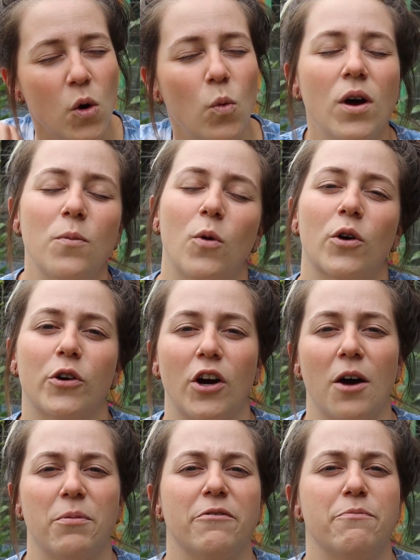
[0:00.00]
one more
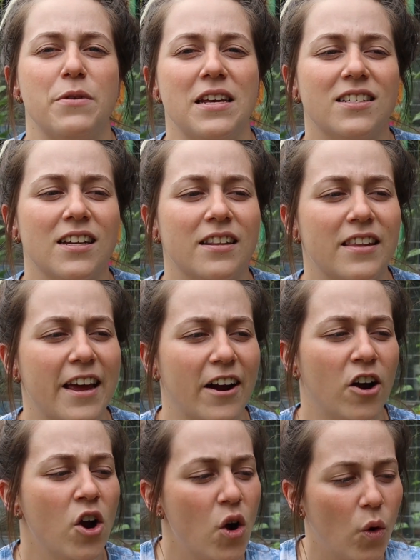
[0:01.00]
crop of beets in
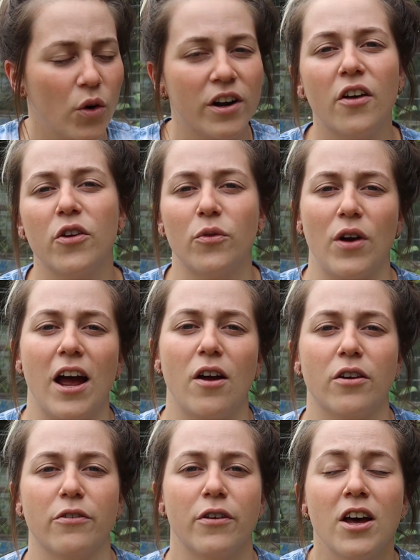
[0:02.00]
there or another
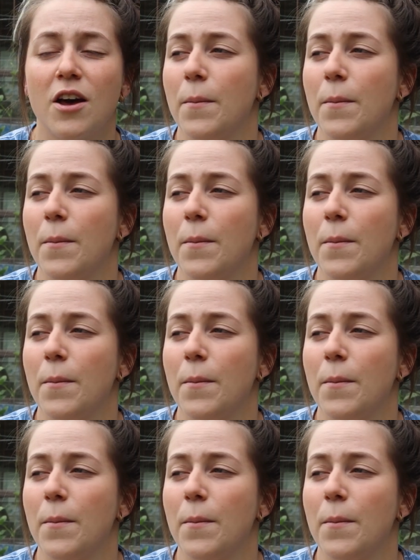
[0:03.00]
round of